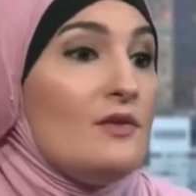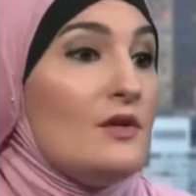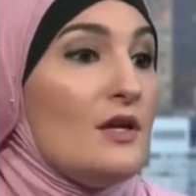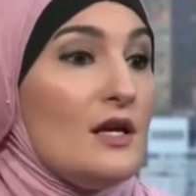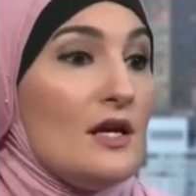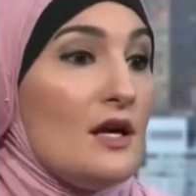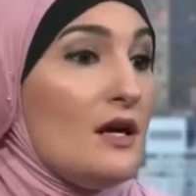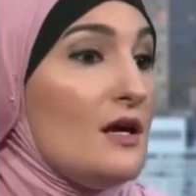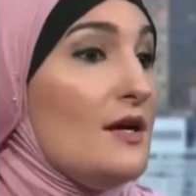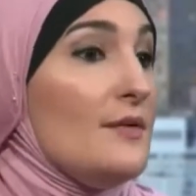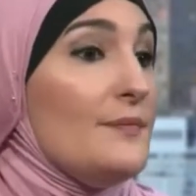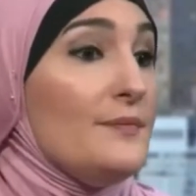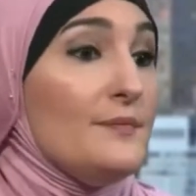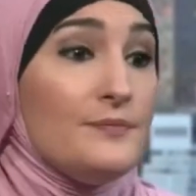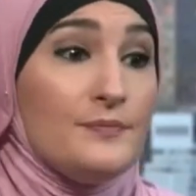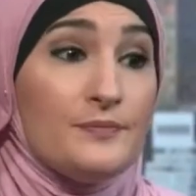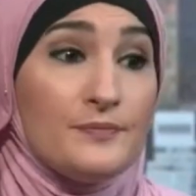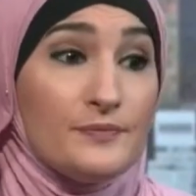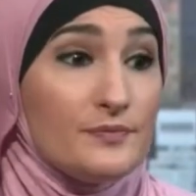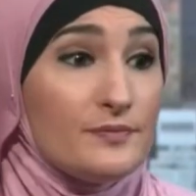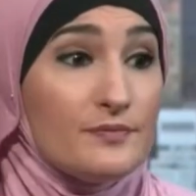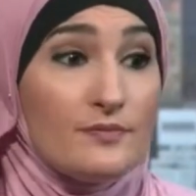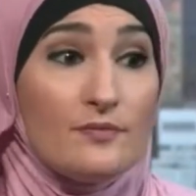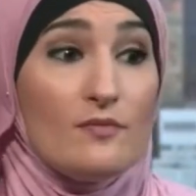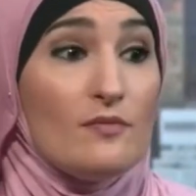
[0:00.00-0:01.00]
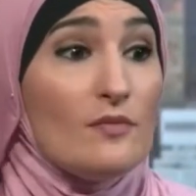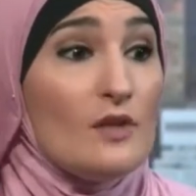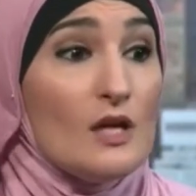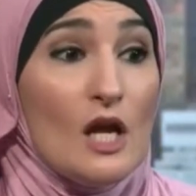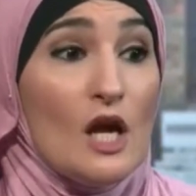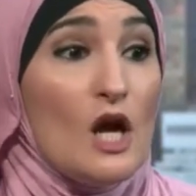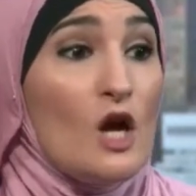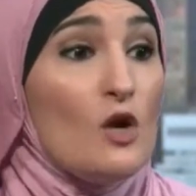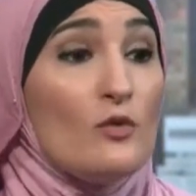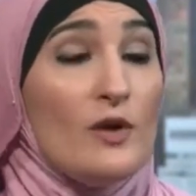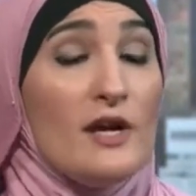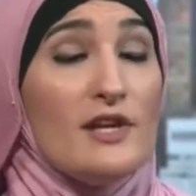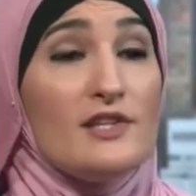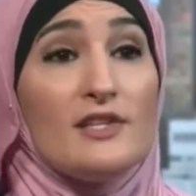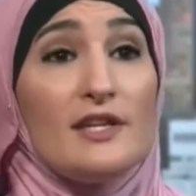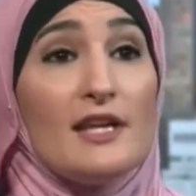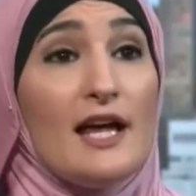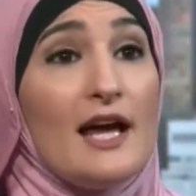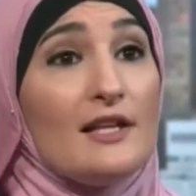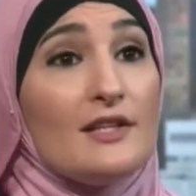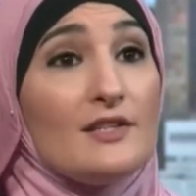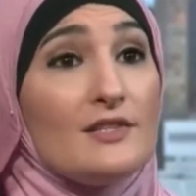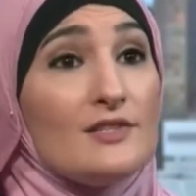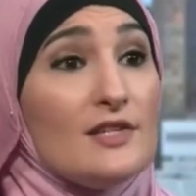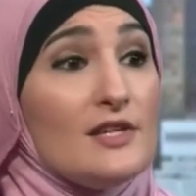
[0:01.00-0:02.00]
a race
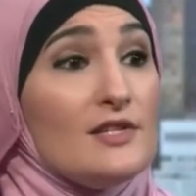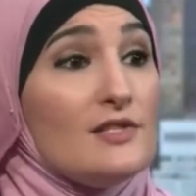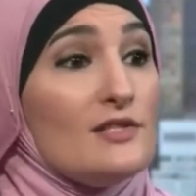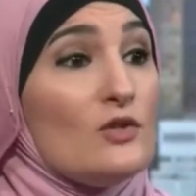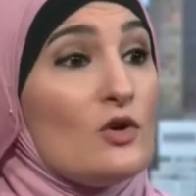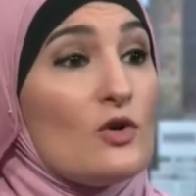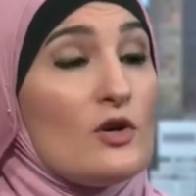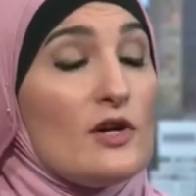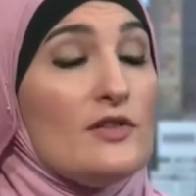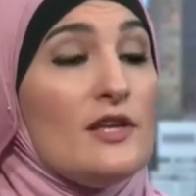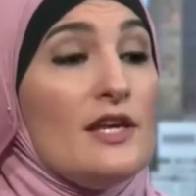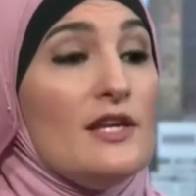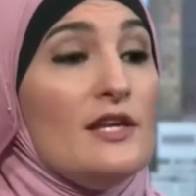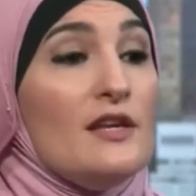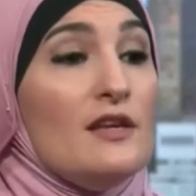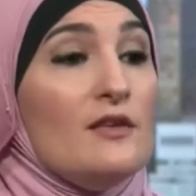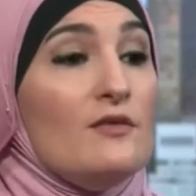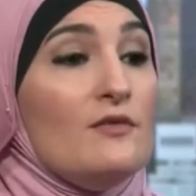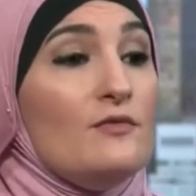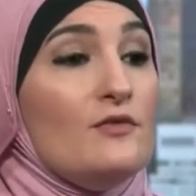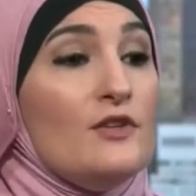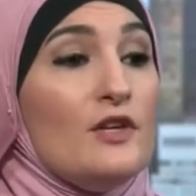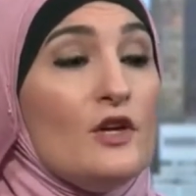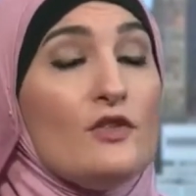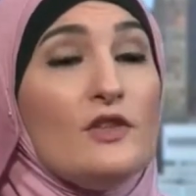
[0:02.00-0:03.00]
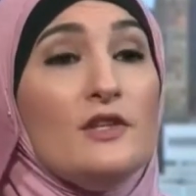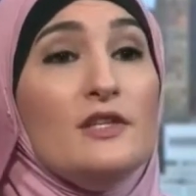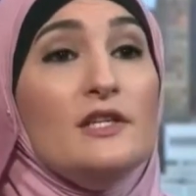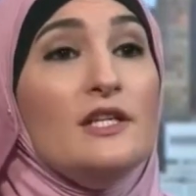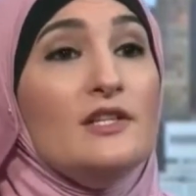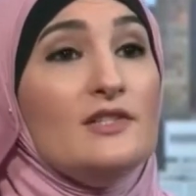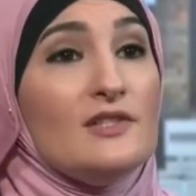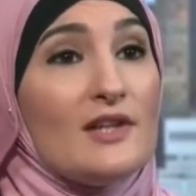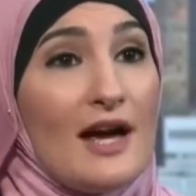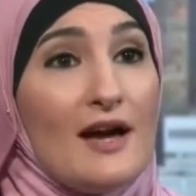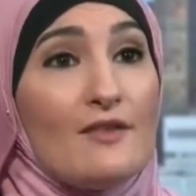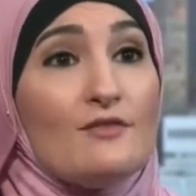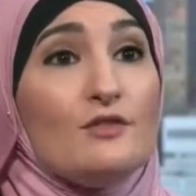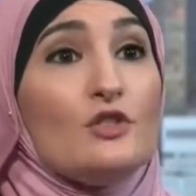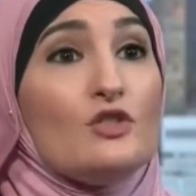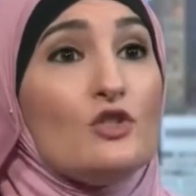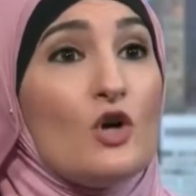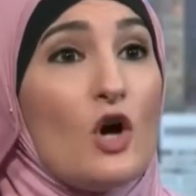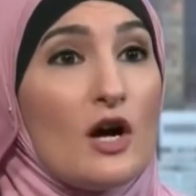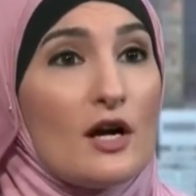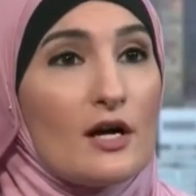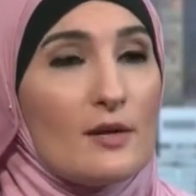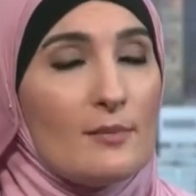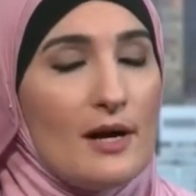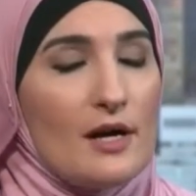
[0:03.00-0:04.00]
analysis, or they didn't feel the need to have to
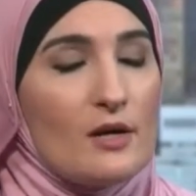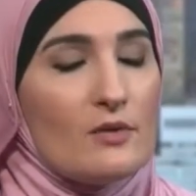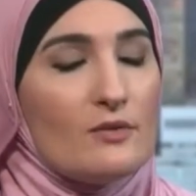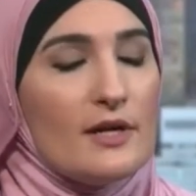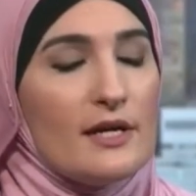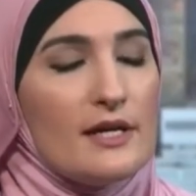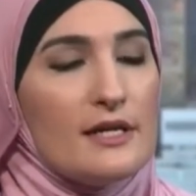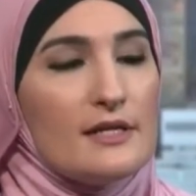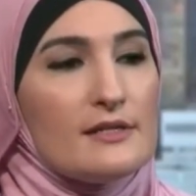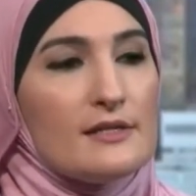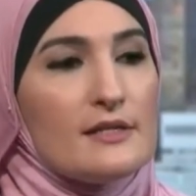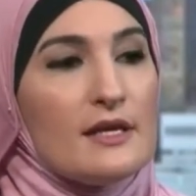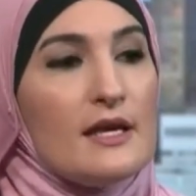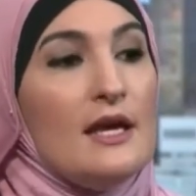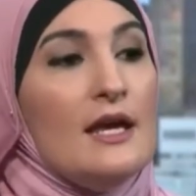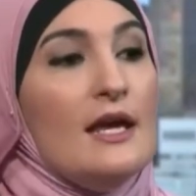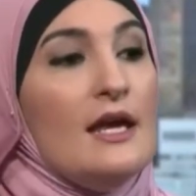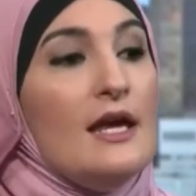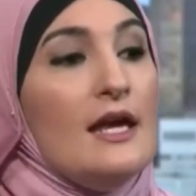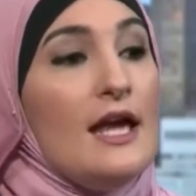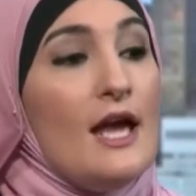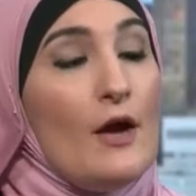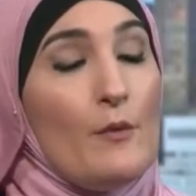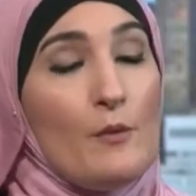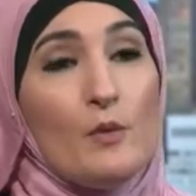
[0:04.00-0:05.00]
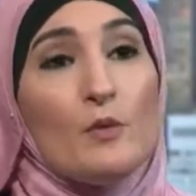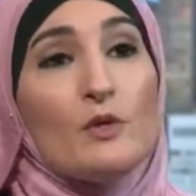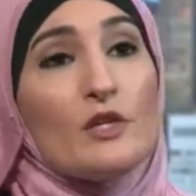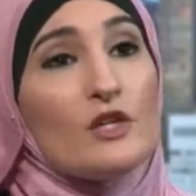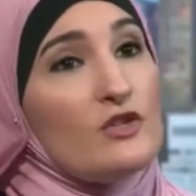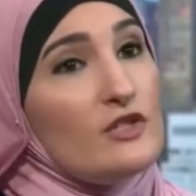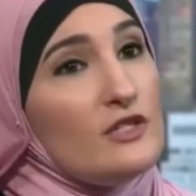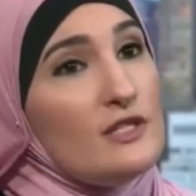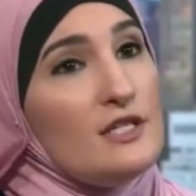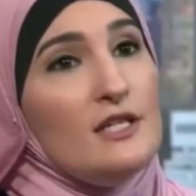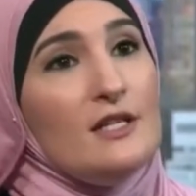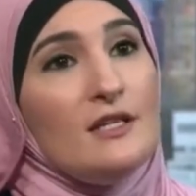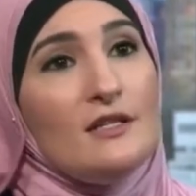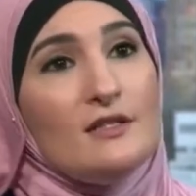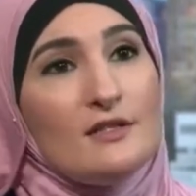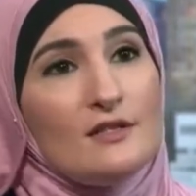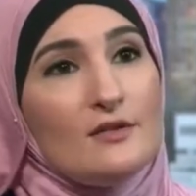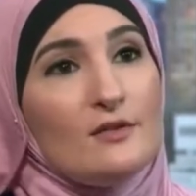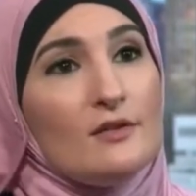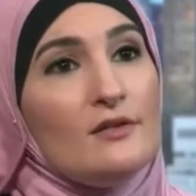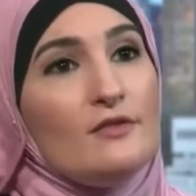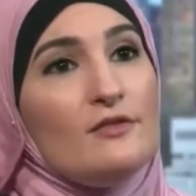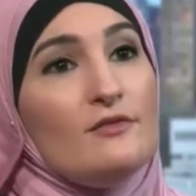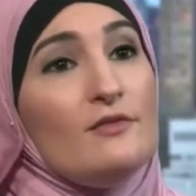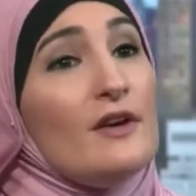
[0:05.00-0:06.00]
talk about race. And we were critiqued
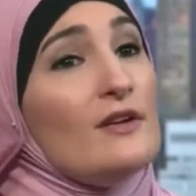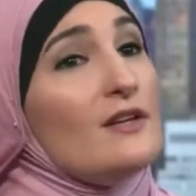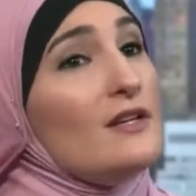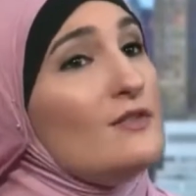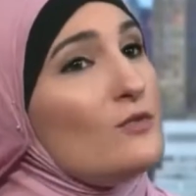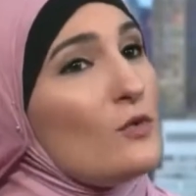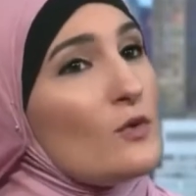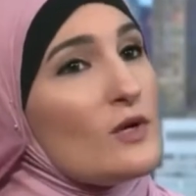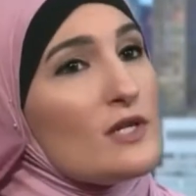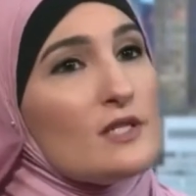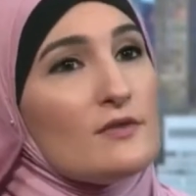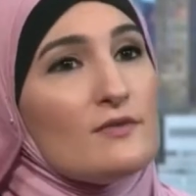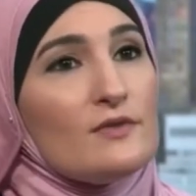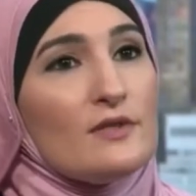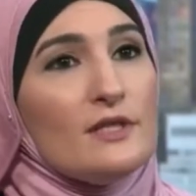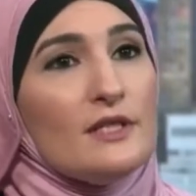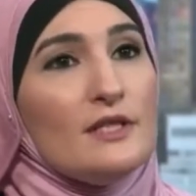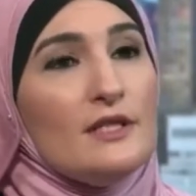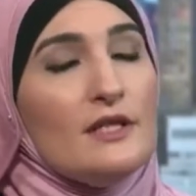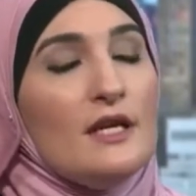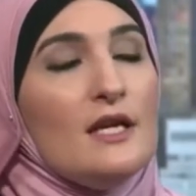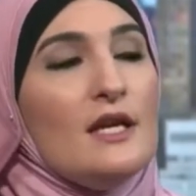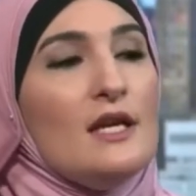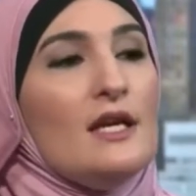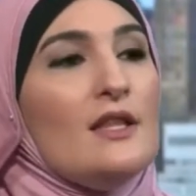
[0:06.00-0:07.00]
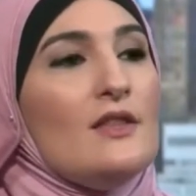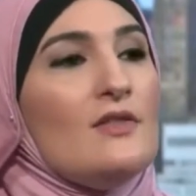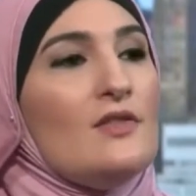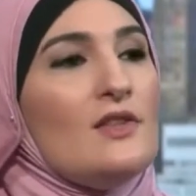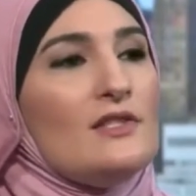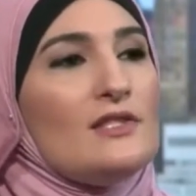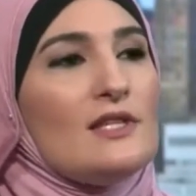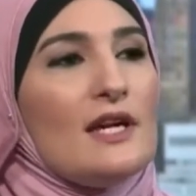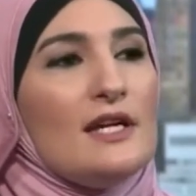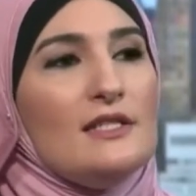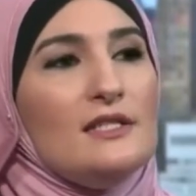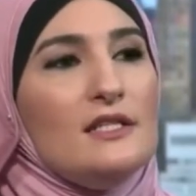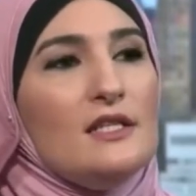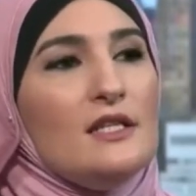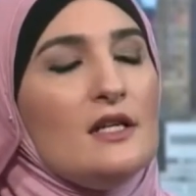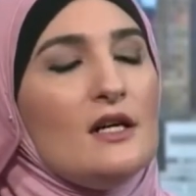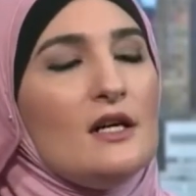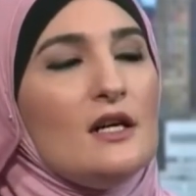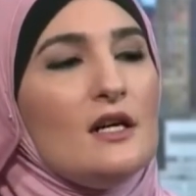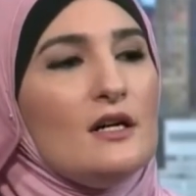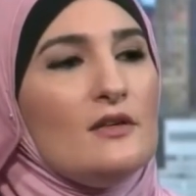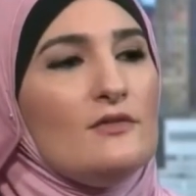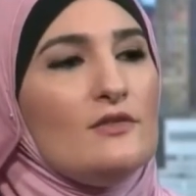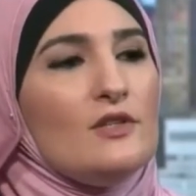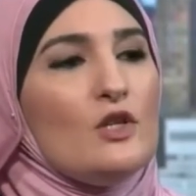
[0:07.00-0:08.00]
very forcefully. This idea
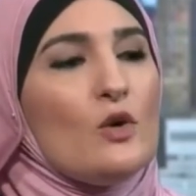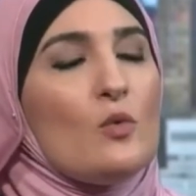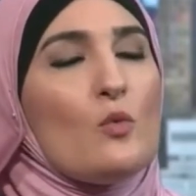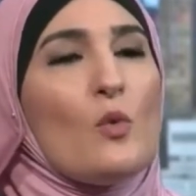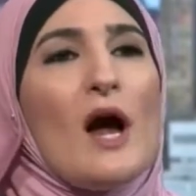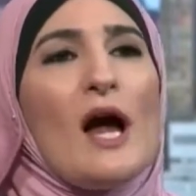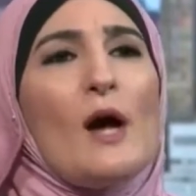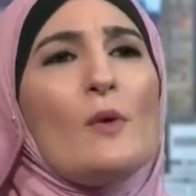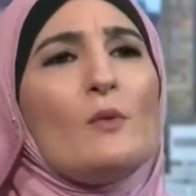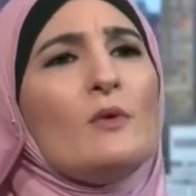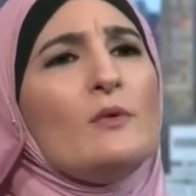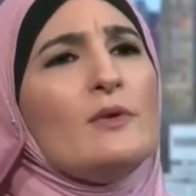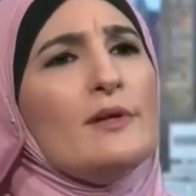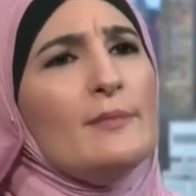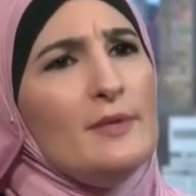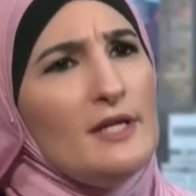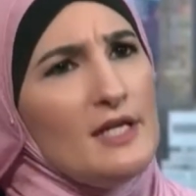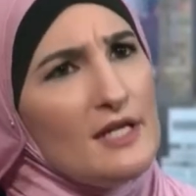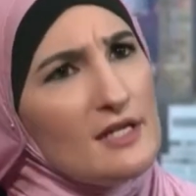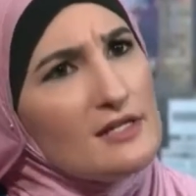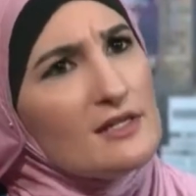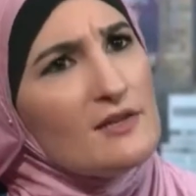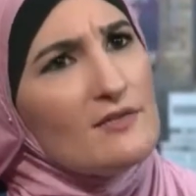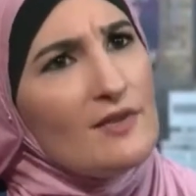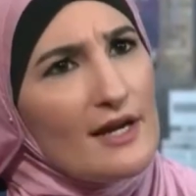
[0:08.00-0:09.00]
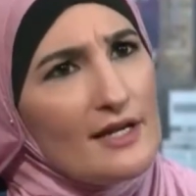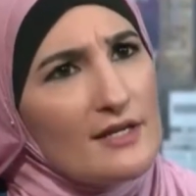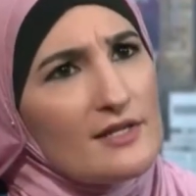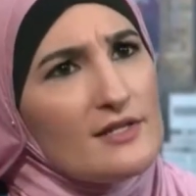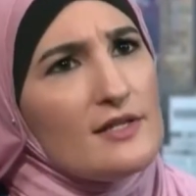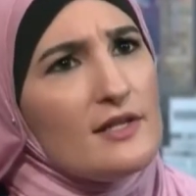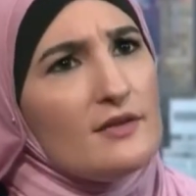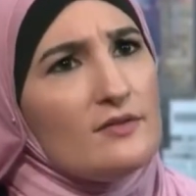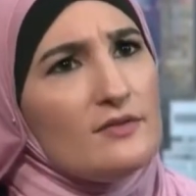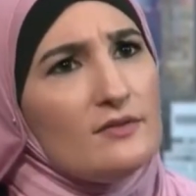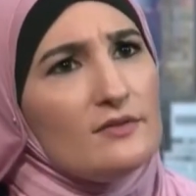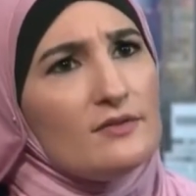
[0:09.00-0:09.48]
of, you know, why were we being divisive?